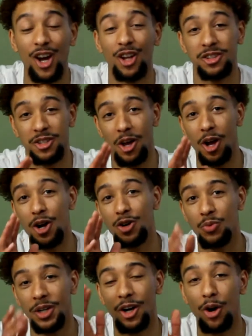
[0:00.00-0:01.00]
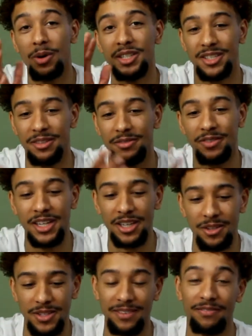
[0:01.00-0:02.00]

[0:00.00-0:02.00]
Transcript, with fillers: along with a whole bunch of different videos.